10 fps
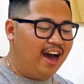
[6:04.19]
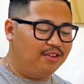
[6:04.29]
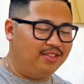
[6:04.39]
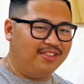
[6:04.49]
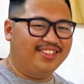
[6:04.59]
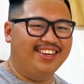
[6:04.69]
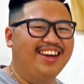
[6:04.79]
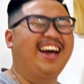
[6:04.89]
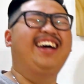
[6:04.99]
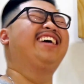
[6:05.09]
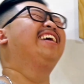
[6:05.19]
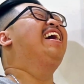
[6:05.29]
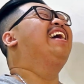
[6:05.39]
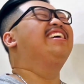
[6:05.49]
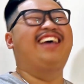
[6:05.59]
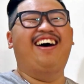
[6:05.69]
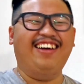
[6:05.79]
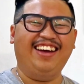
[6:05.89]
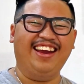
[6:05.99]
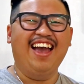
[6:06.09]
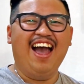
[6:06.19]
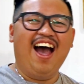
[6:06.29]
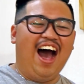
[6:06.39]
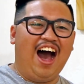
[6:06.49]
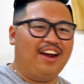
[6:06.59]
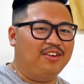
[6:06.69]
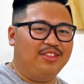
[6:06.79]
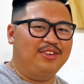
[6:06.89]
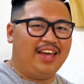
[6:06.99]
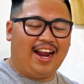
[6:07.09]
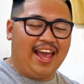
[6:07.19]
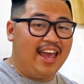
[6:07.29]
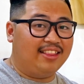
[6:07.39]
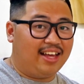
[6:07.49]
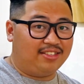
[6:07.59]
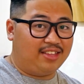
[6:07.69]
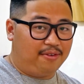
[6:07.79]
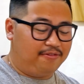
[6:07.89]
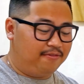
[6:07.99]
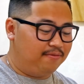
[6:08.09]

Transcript: I don't, sorry. I don't do that. I hate that stuff.